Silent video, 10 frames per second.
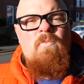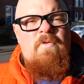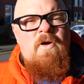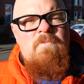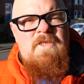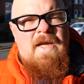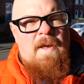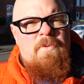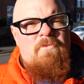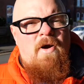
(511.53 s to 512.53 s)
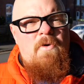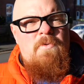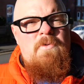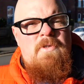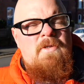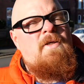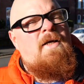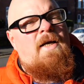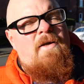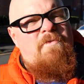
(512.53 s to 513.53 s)
we've come to Keppel Road,
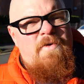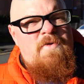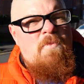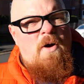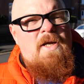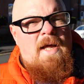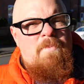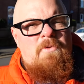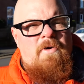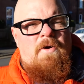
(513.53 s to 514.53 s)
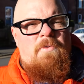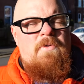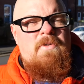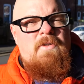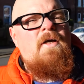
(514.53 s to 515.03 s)
and at 51 Keppel Road,